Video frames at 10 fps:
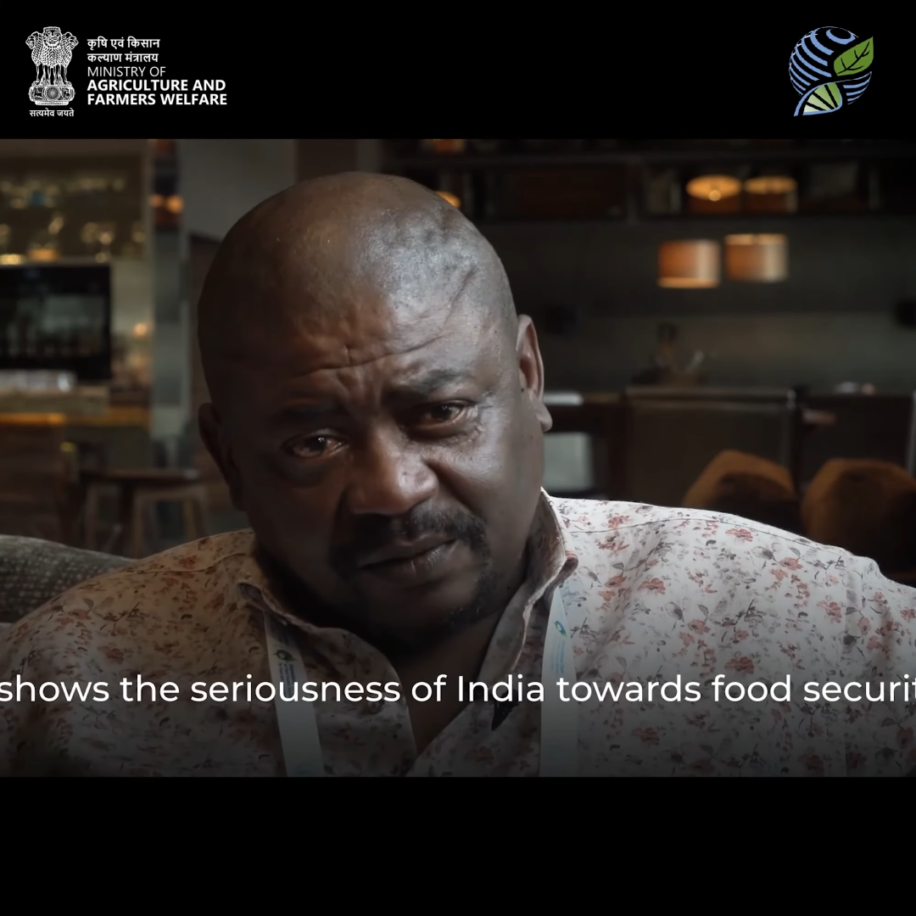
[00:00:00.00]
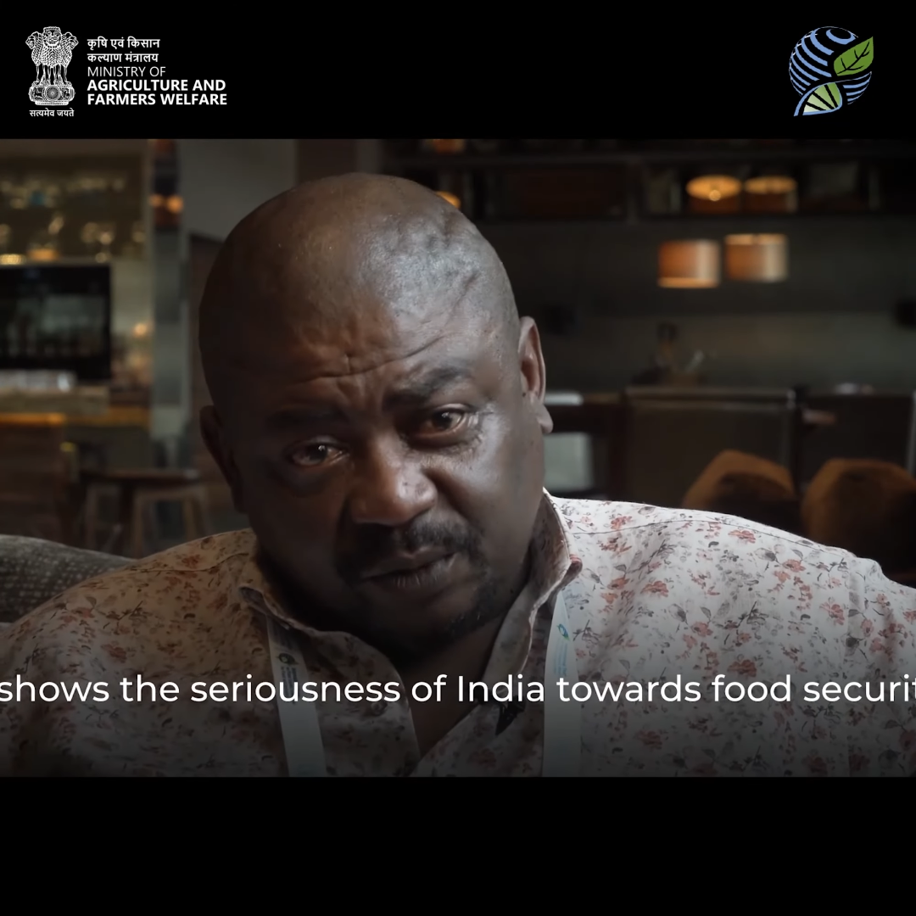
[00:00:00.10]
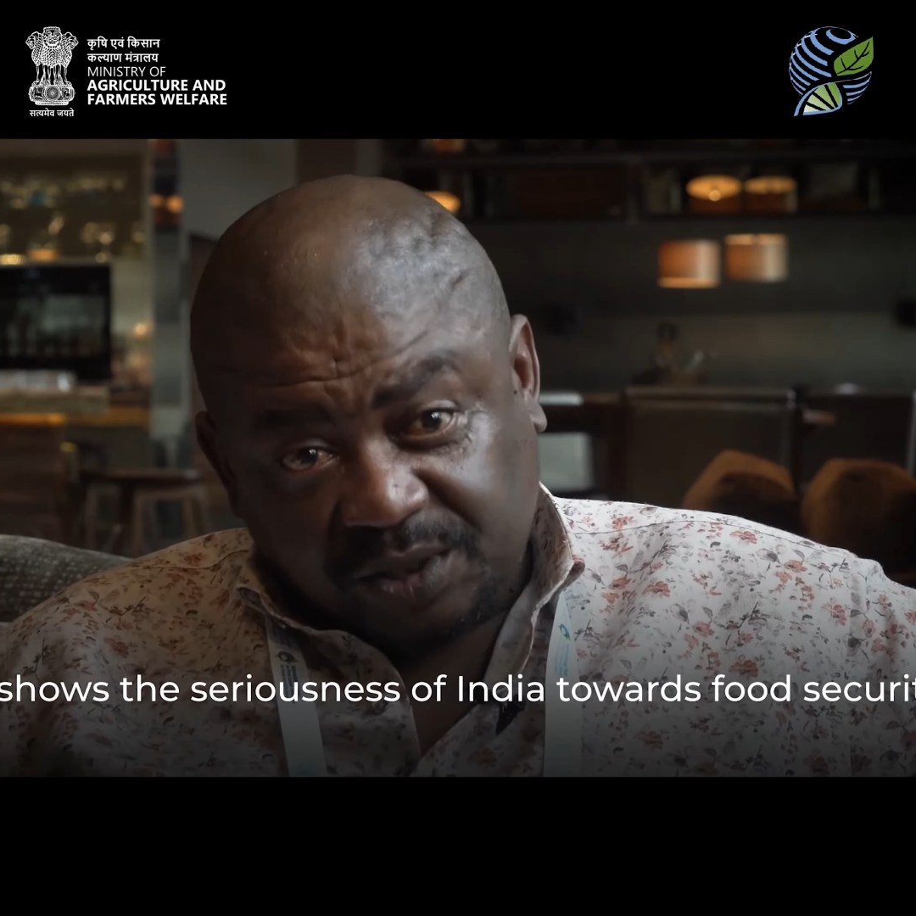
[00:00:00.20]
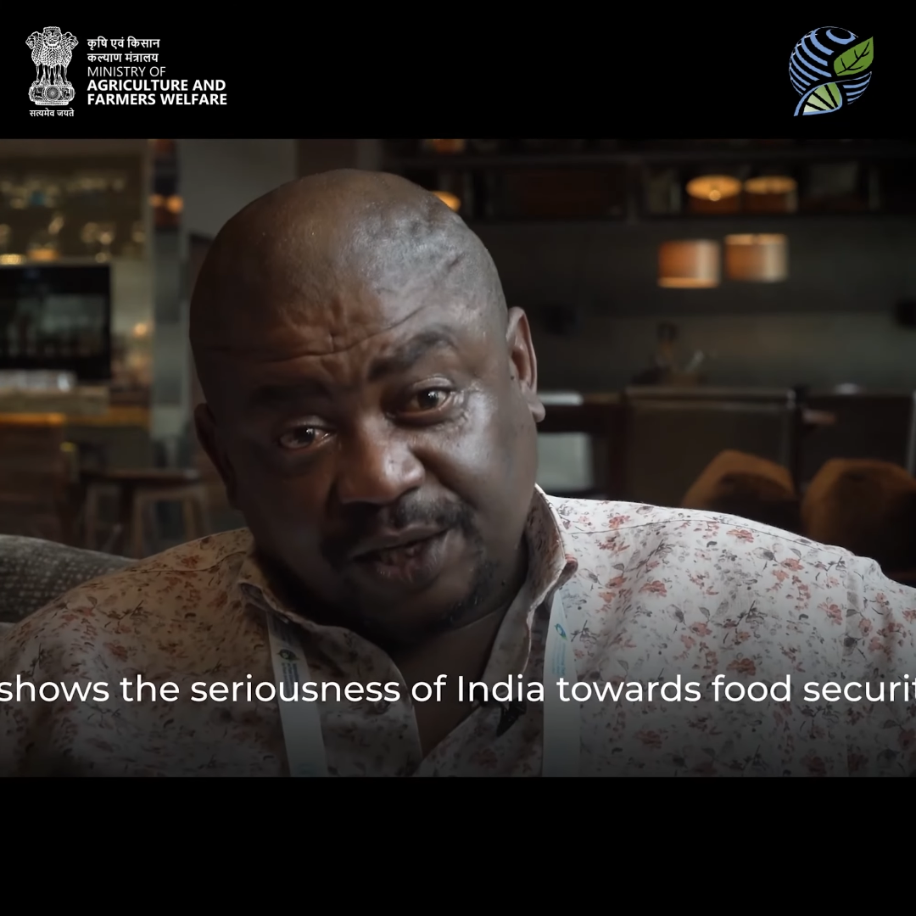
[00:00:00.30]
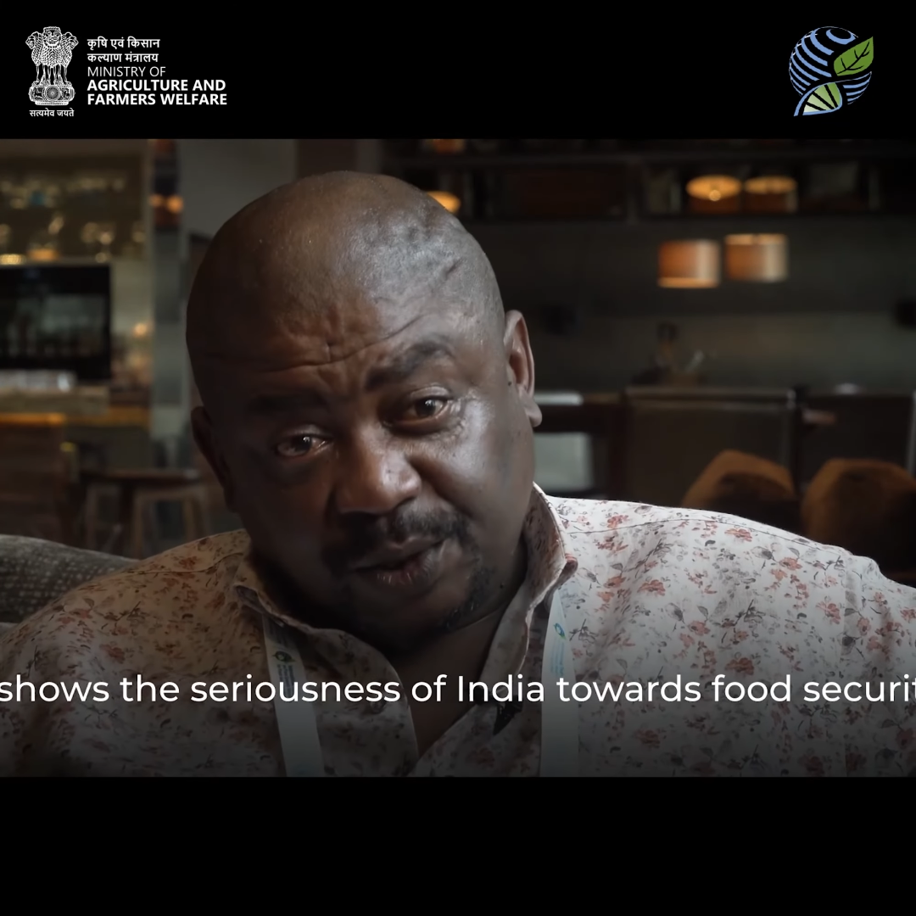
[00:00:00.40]

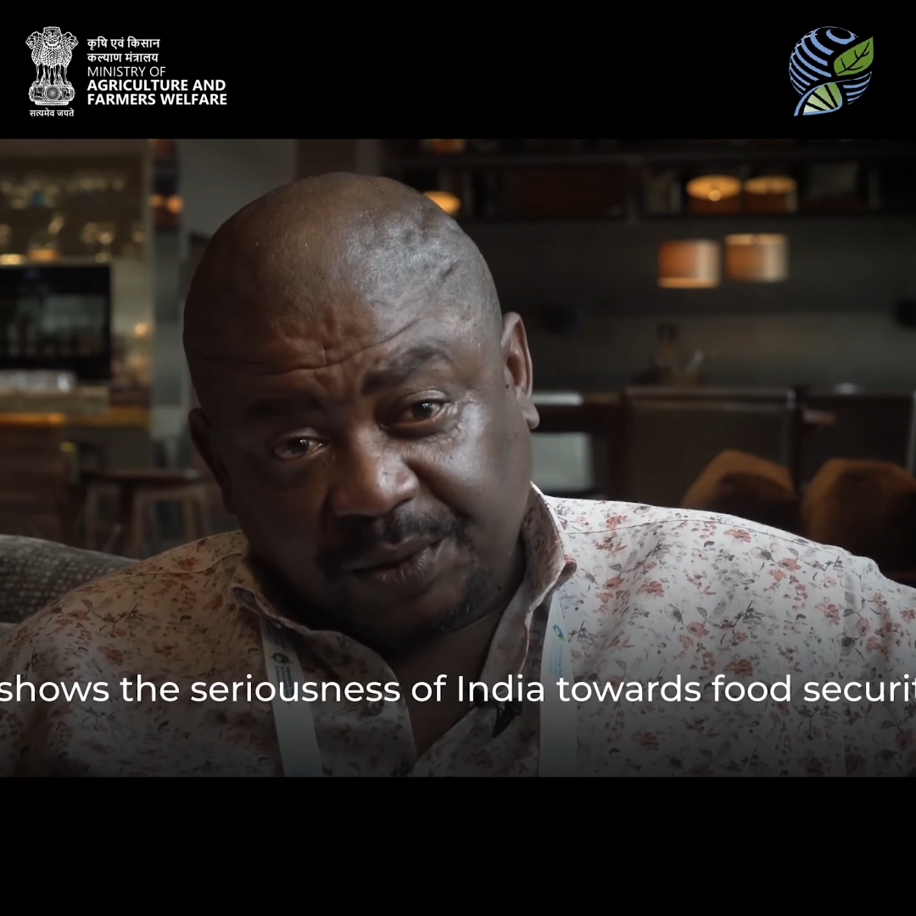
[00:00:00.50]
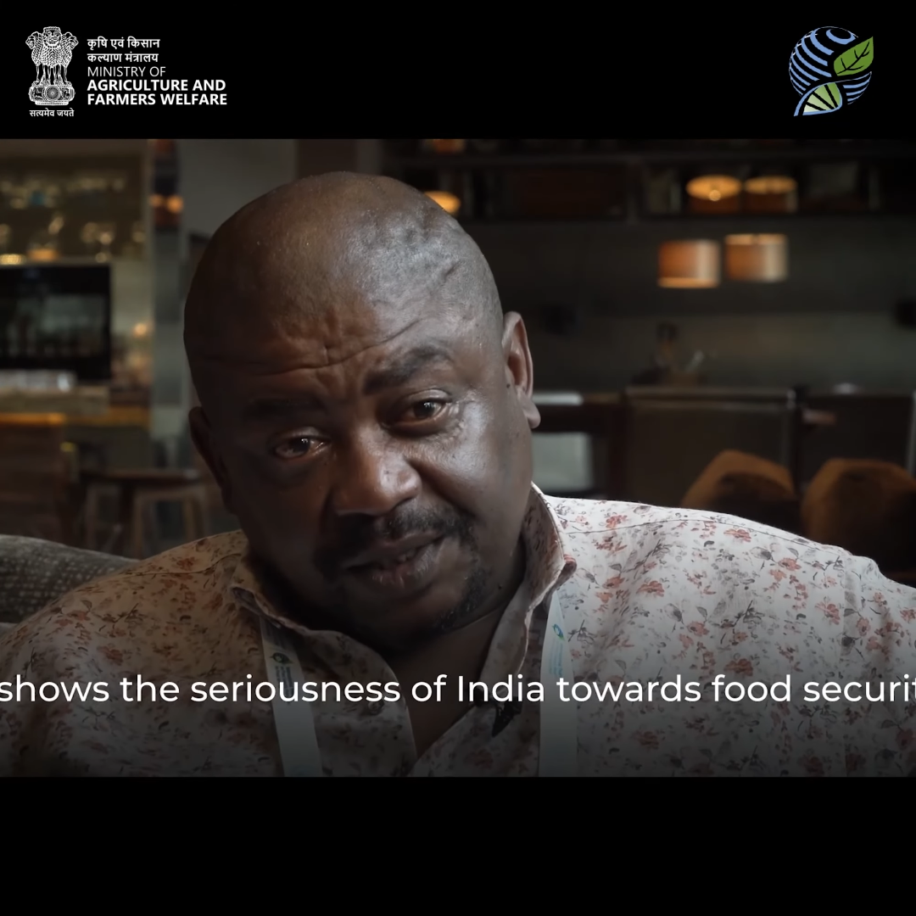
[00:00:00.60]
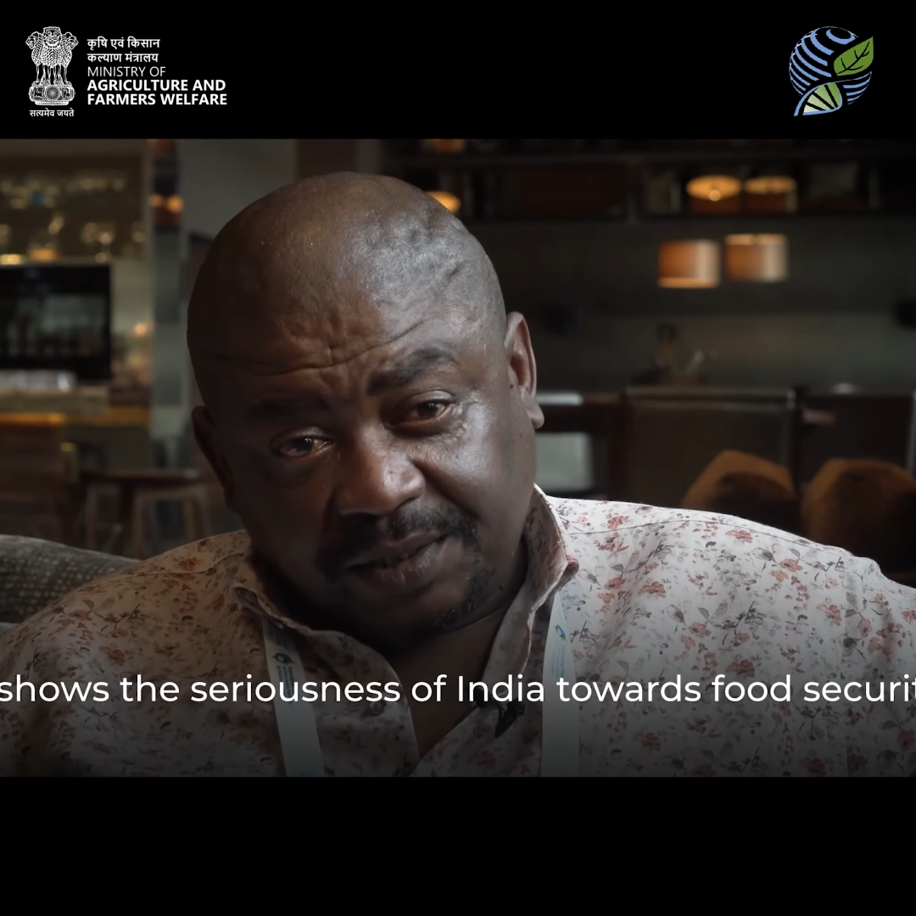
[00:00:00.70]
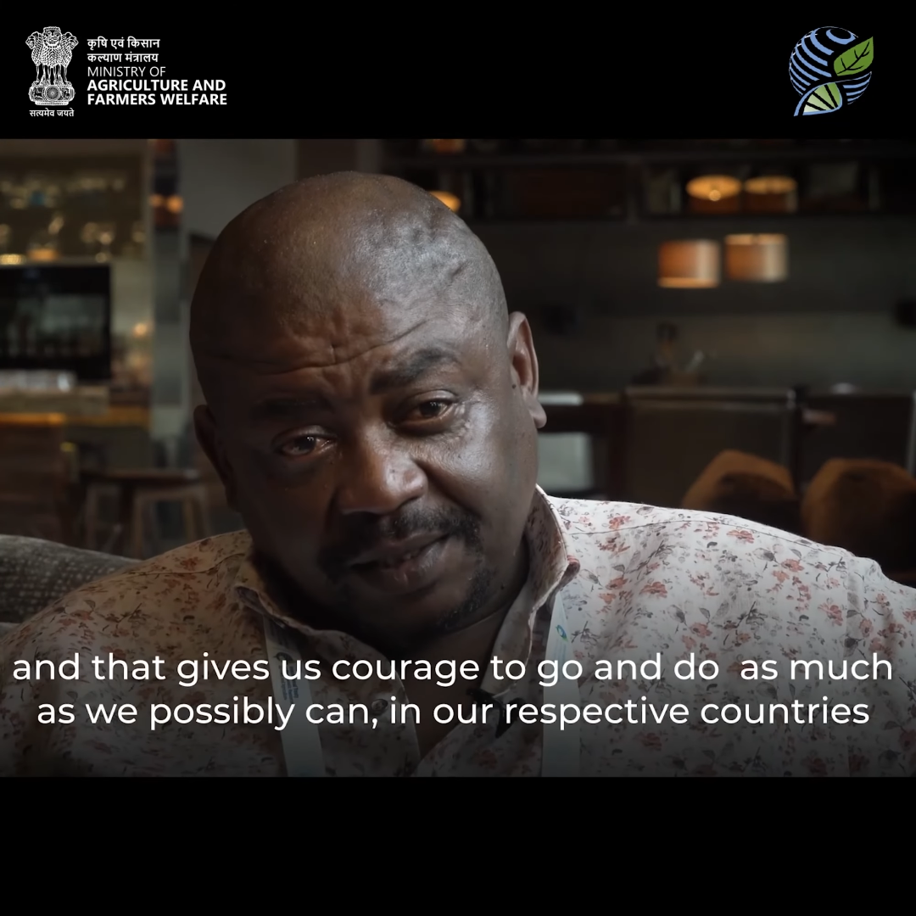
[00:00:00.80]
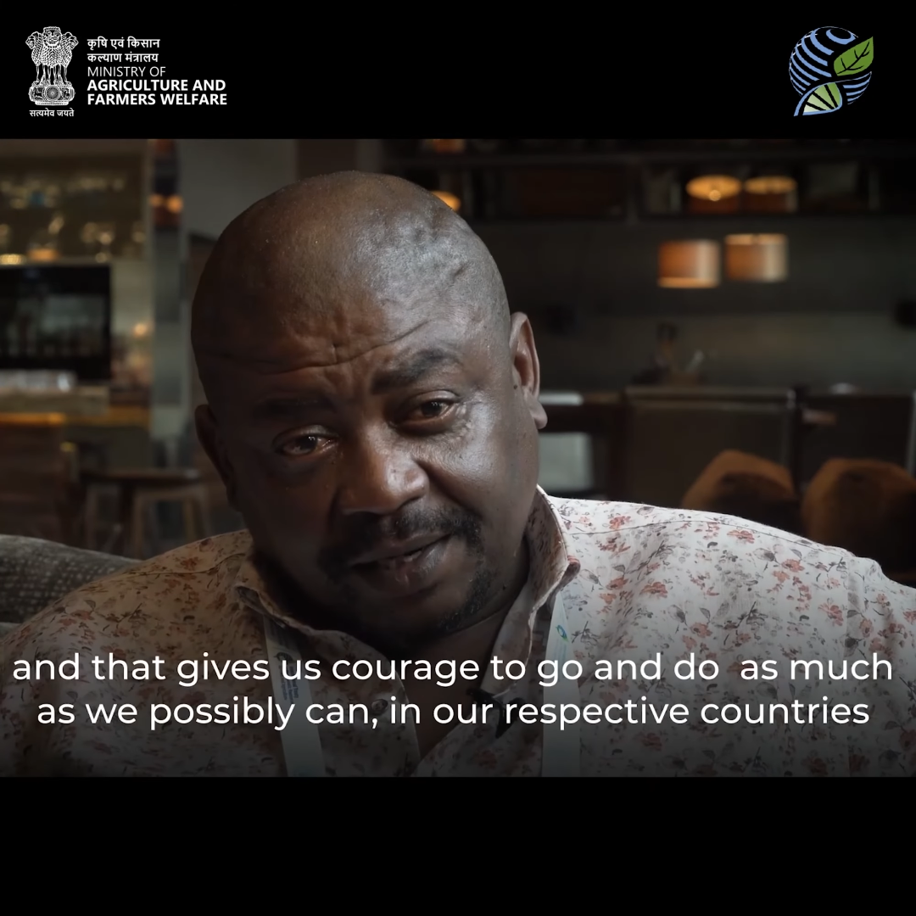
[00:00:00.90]
food security,